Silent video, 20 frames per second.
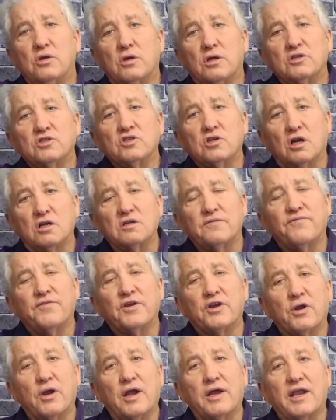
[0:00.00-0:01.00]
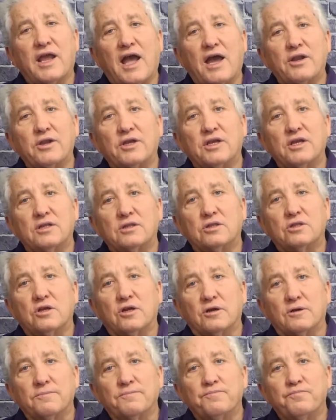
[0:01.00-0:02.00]
you can start to figure out how to get
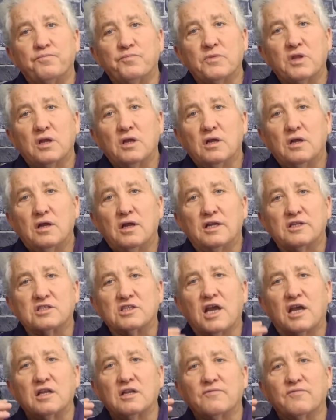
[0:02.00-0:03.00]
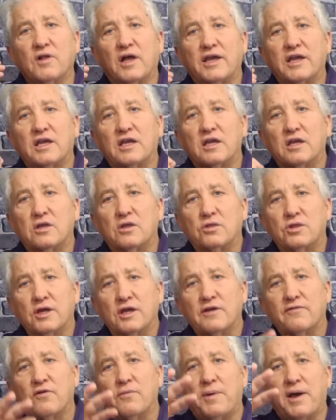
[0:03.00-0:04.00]
there. It's kind of like you
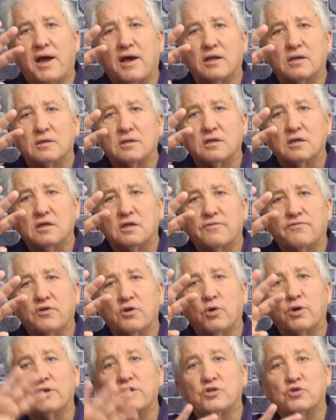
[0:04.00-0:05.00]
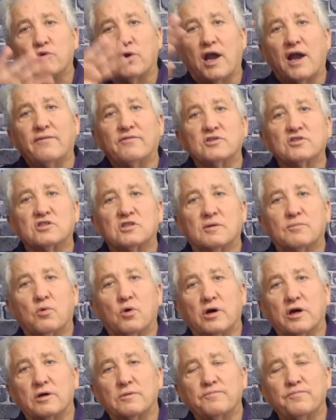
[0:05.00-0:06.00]
think of about if you're going to travel
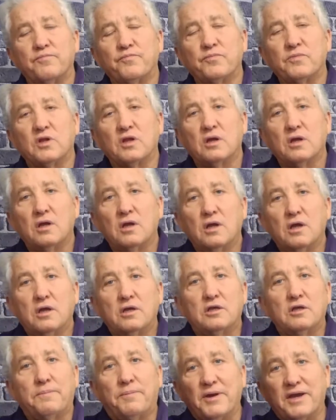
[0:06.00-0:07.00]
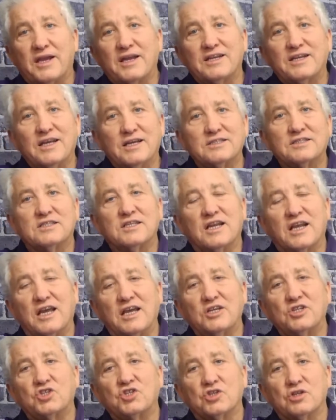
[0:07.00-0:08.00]
somewhere, you pick a
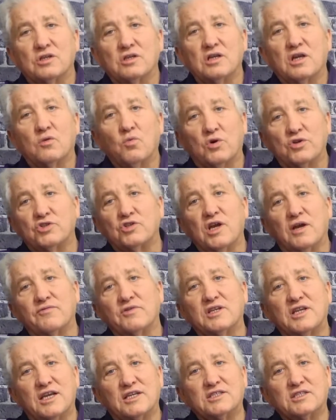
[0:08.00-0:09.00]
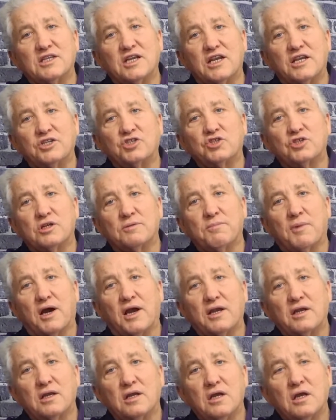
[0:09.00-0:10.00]
destination, and once you have the destination in
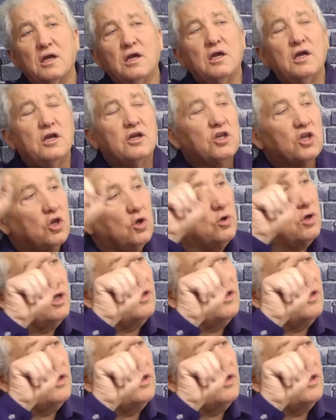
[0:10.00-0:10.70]
mind, you